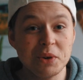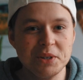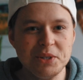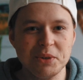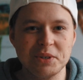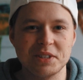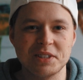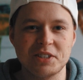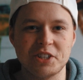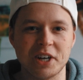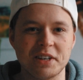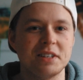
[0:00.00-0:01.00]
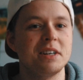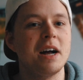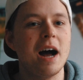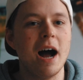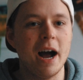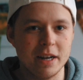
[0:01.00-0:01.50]
who are new to this
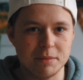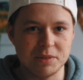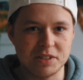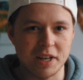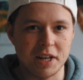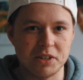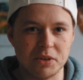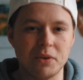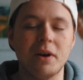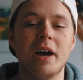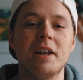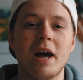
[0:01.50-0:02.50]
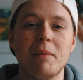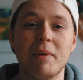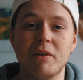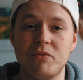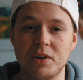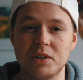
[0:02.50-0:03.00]
channel, I am Sandro and I
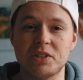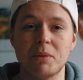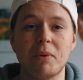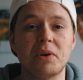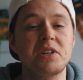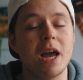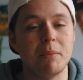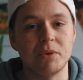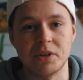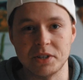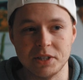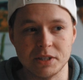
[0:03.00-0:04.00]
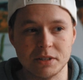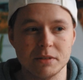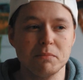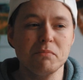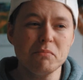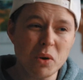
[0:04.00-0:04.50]
make videos about camera
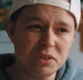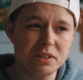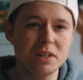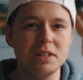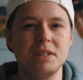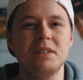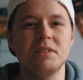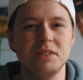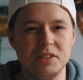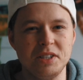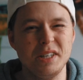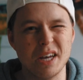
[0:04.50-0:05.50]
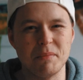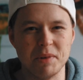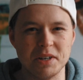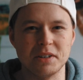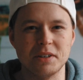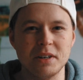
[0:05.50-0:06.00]
gear, mostly Zcam
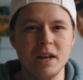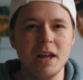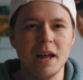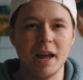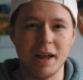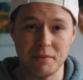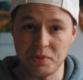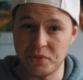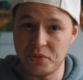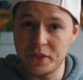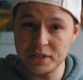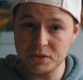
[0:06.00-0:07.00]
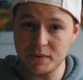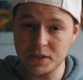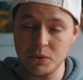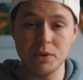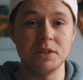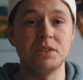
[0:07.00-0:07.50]
gear. And this
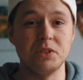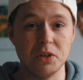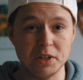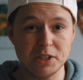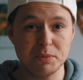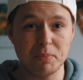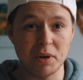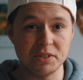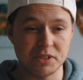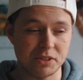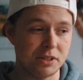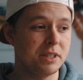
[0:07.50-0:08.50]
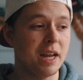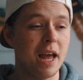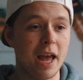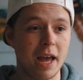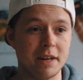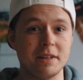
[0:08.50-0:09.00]
video is not sponsored,
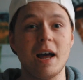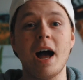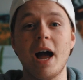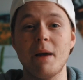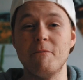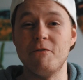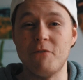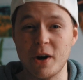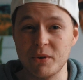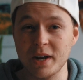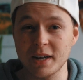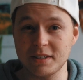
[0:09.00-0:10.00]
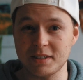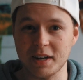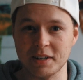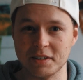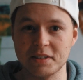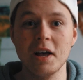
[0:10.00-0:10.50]
and I'm very
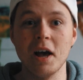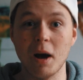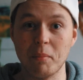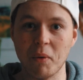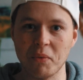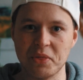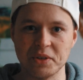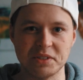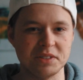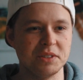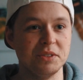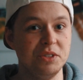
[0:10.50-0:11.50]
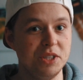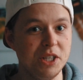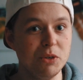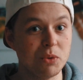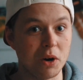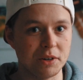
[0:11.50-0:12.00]
excited about this
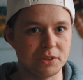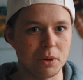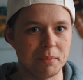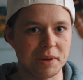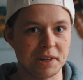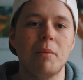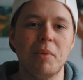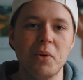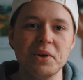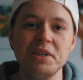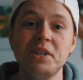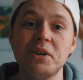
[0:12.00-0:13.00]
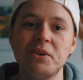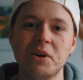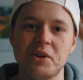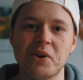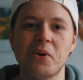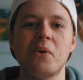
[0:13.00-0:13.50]
ZRAW topic. About a year
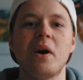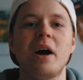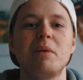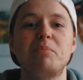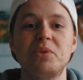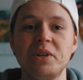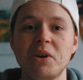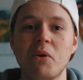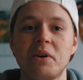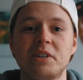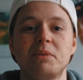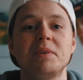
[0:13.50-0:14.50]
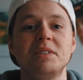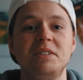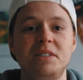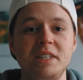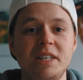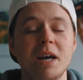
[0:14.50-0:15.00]
ago, I pre-ordered my
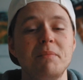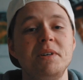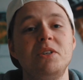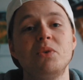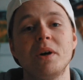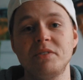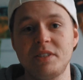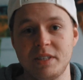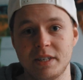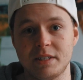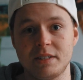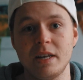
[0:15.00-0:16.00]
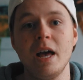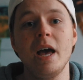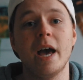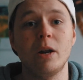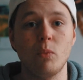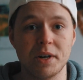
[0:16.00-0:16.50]
Zcam E2F6,
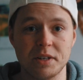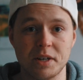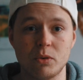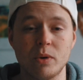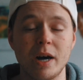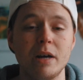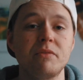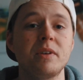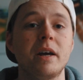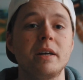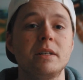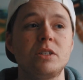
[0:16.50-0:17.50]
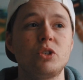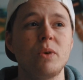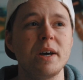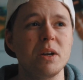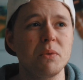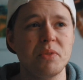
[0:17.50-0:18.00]
and when it arrived, I
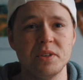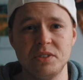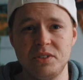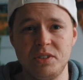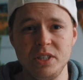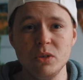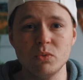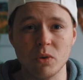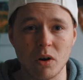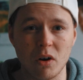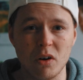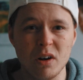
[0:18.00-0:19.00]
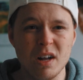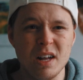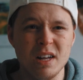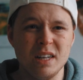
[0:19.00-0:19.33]
tried out the ZRAW,